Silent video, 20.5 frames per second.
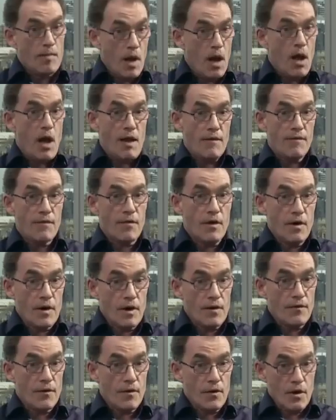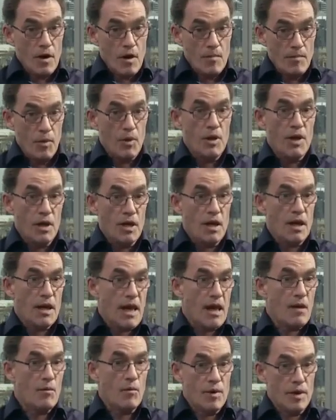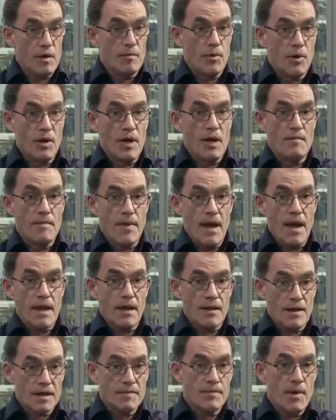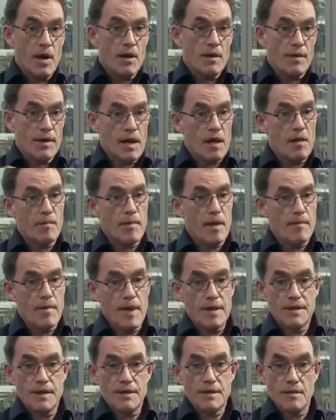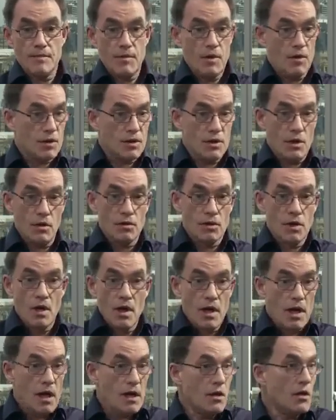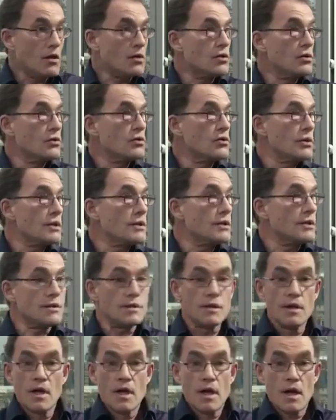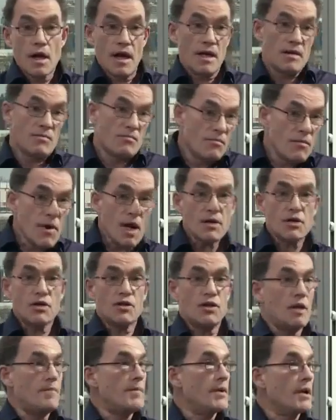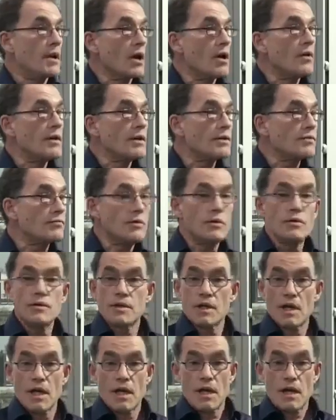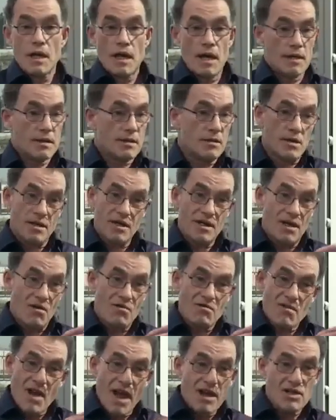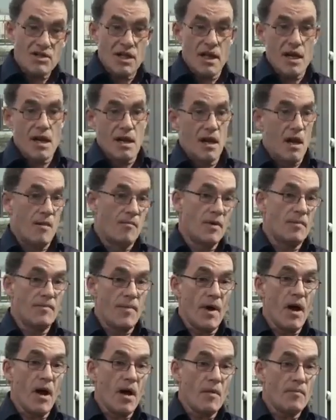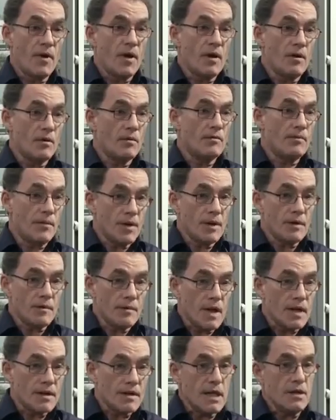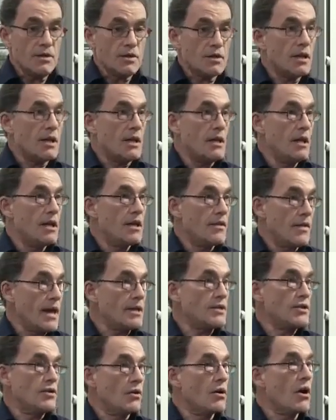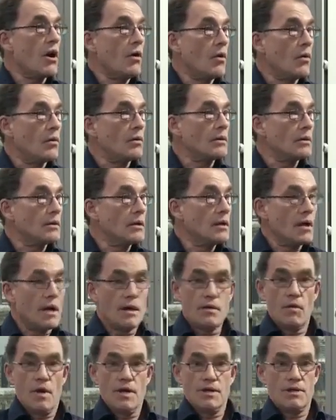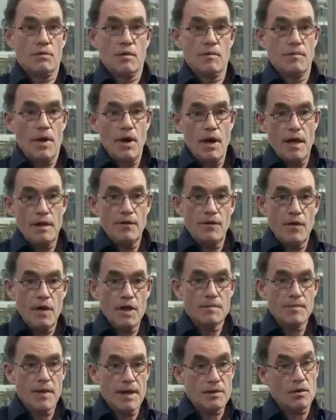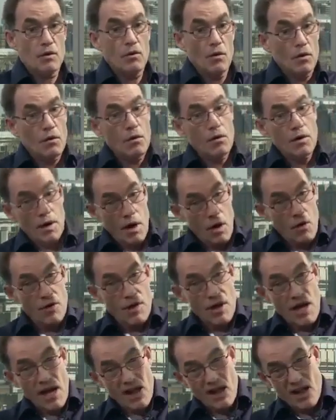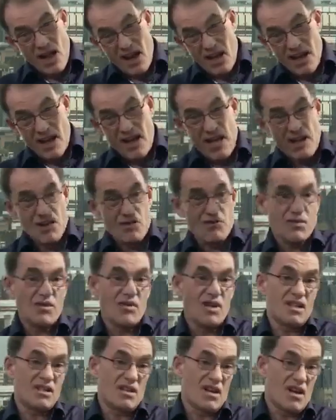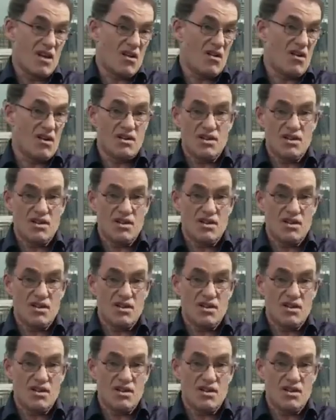and apply for a bullion account with a bullion bank that's part of the LBMA system, you are told, here, you've got two choices. It's much cheaper to go this route. You don't actually get a numbered bar, but essentially that's your gold. Otherwise you wouldn't buy it in the first place. Or go the allocated route, it's going to